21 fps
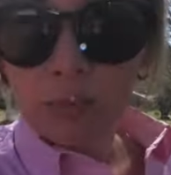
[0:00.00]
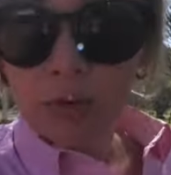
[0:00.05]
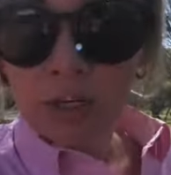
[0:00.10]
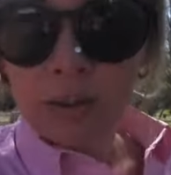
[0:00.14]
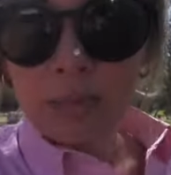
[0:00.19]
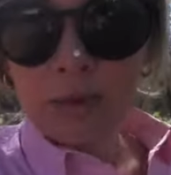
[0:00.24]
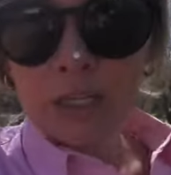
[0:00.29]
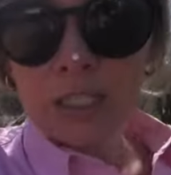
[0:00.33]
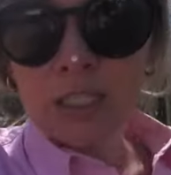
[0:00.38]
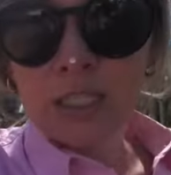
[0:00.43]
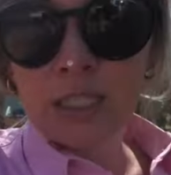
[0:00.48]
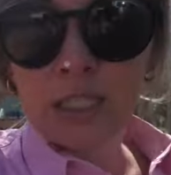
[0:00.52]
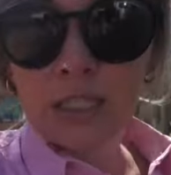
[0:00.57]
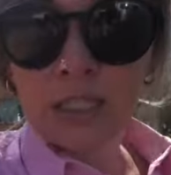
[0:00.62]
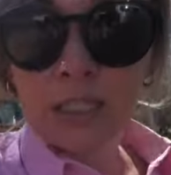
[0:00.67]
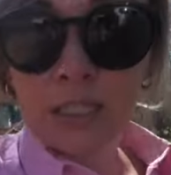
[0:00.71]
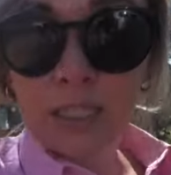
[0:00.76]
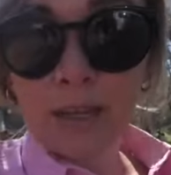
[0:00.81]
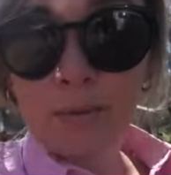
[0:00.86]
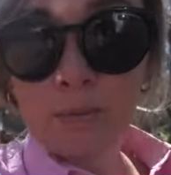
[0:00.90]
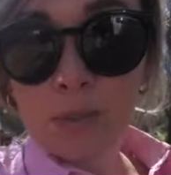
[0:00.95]
pretty much still in
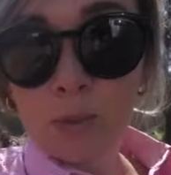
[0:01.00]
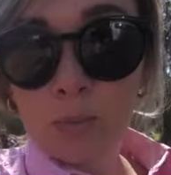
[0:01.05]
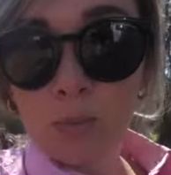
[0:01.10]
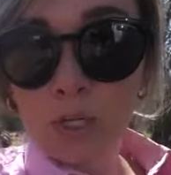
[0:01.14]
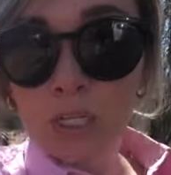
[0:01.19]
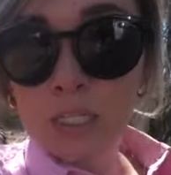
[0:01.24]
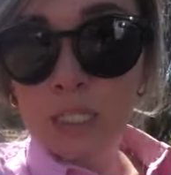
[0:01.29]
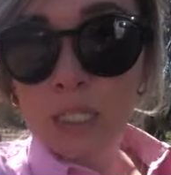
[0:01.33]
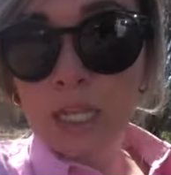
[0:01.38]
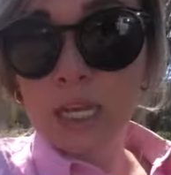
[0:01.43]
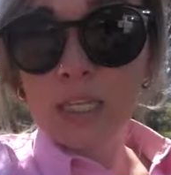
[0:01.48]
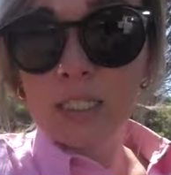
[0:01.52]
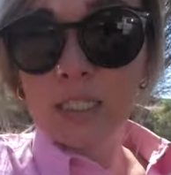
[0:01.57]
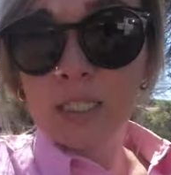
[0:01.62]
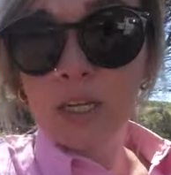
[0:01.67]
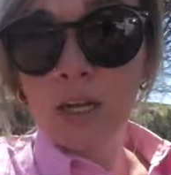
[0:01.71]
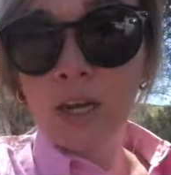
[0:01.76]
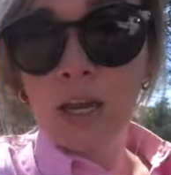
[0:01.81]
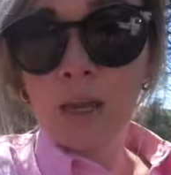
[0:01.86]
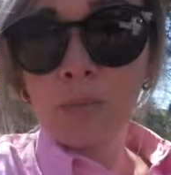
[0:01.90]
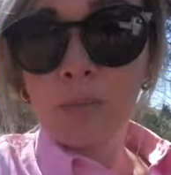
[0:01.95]
the same spot as last
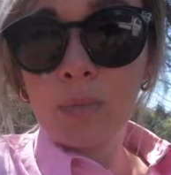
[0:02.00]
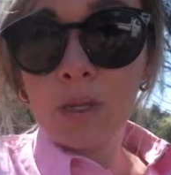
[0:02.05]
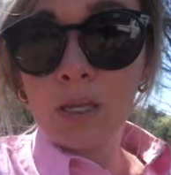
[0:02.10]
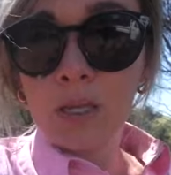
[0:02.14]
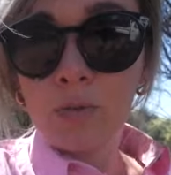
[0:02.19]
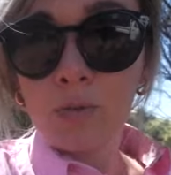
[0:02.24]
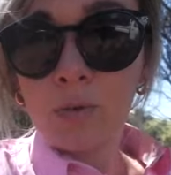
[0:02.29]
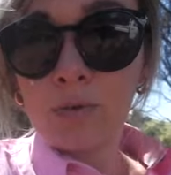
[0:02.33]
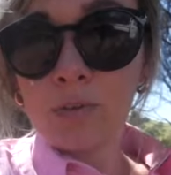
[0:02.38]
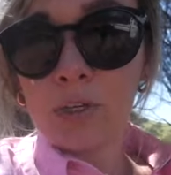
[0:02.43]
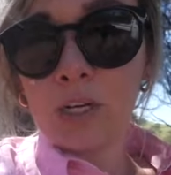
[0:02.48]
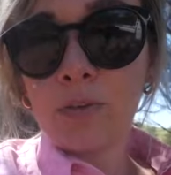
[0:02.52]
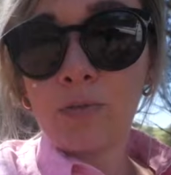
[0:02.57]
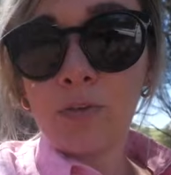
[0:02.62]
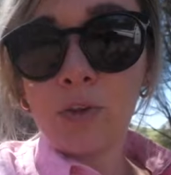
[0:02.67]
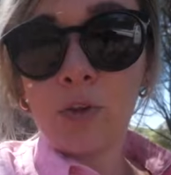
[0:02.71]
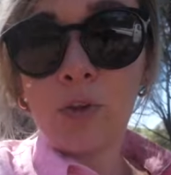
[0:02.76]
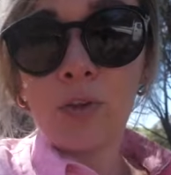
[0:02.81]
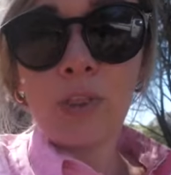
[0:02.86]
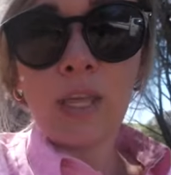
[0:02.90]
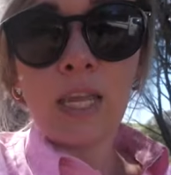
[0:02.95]
time. We've done a
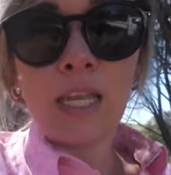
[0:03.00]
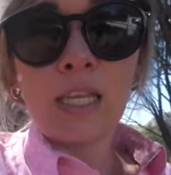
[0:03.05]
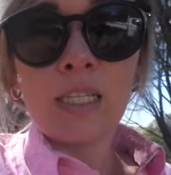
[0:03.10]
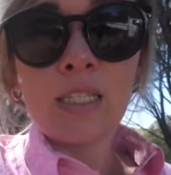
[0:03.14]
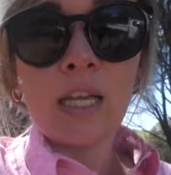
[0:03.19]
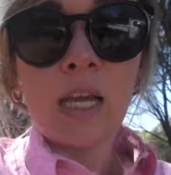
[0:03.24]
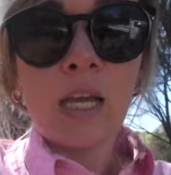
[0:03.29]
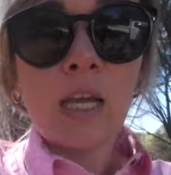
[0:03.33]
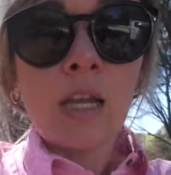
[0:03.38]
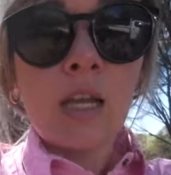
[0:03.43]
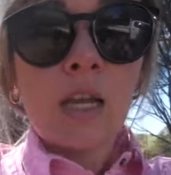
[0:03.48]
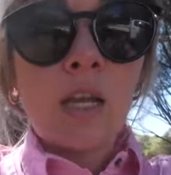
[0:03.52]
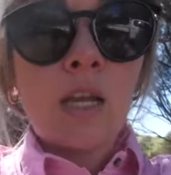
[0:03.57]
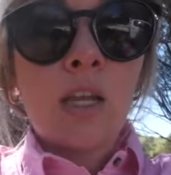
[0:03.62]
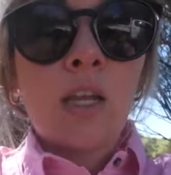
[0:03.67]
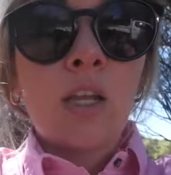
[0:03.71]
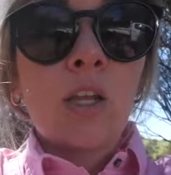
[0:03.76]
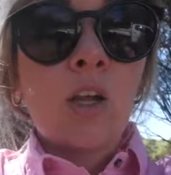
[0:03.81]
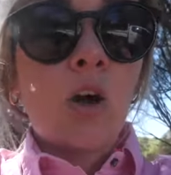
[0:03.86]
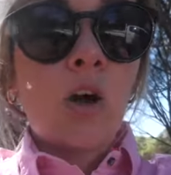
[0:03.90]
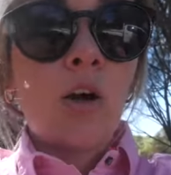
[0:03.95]
few things.
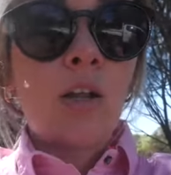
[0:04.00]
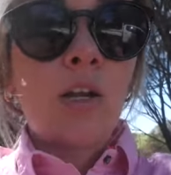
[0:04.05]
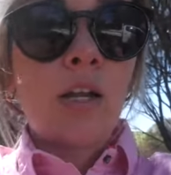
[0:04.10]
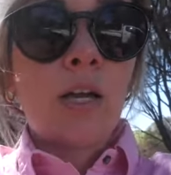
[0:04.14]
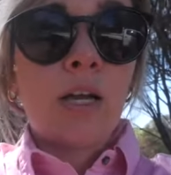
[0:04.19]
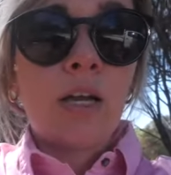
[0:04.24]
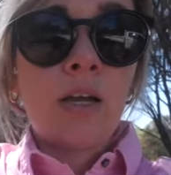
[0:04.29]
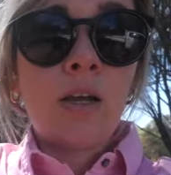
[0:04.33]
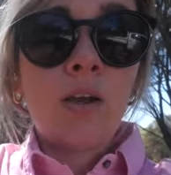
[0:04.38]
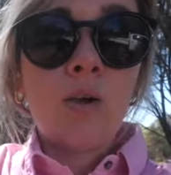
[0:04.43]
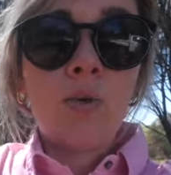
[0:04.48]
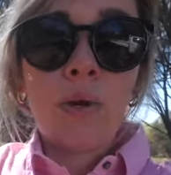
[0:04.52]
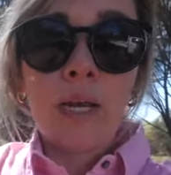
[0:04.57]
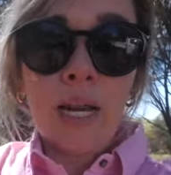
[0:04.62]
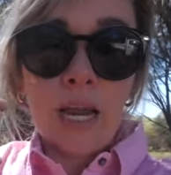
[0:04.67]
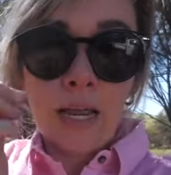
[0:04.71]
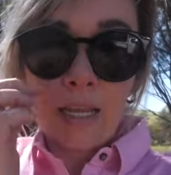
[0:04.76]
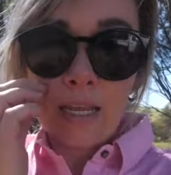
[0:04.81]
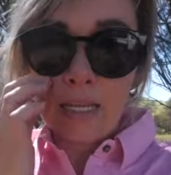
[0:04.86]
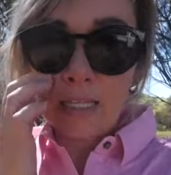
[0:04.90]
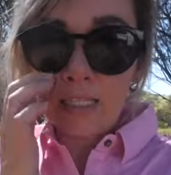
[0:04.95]
Conor went
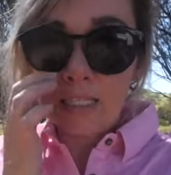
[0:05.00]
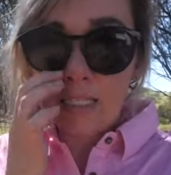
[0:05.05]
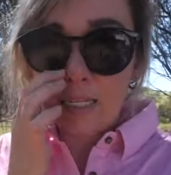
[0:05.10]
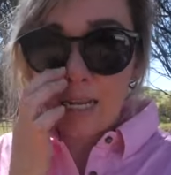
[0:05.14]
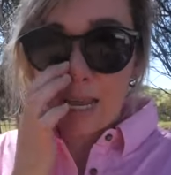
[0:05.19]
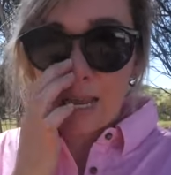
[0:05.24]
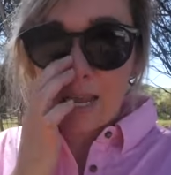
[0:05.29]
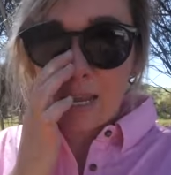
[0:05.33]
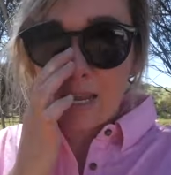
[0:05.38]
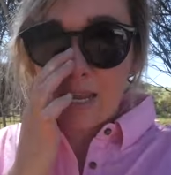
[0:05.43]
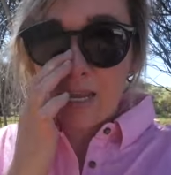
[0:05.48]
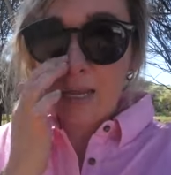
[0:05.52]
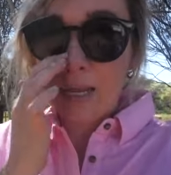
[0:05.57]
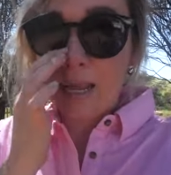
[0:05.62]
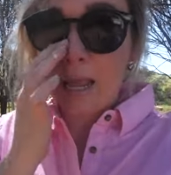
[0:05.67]
out yesterday